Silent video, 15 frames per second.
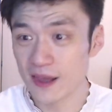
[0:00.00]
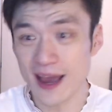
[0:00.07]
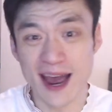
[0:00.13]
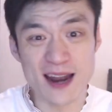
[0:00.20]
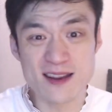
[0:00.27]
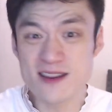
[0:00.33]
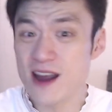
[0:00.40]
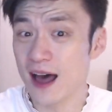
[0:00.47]

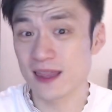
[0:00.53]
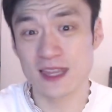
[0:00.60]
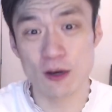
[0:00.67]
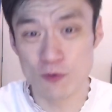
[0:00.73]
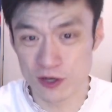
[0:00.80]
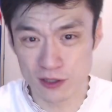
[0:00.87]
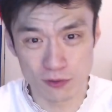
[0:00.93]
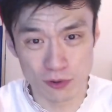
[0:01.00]
And nothing
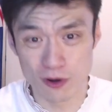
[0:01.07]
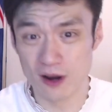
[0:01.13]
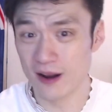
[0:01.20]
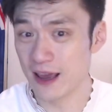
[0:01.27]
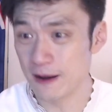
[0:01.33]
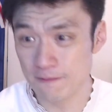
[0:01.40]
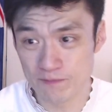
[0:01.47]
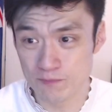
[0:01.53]
was
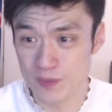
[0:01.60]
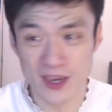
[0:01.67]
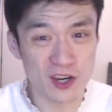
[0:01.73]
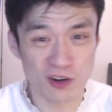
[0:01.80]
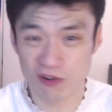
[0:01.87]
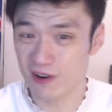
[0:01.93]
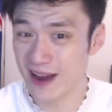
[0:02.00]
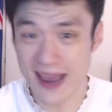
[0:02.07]
really being
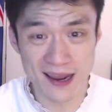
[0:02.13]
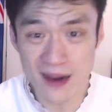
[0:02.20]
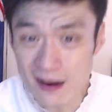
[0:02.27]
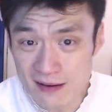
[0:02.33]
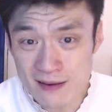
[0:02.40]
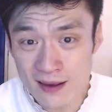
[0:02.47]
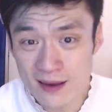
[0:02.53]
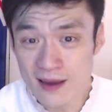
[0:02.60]

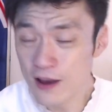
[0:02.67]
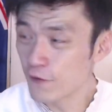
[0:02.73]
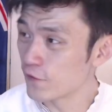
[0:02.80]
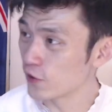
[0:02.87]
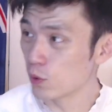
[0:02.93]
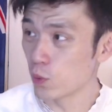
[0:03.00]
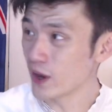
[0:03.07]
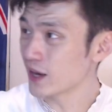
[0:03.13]
created for
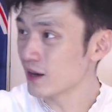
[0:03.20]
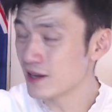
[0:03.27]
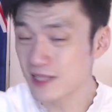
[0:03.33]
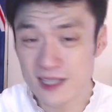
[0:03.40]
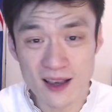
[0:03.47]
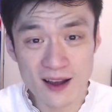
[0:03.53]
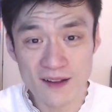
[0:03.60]
the wingers.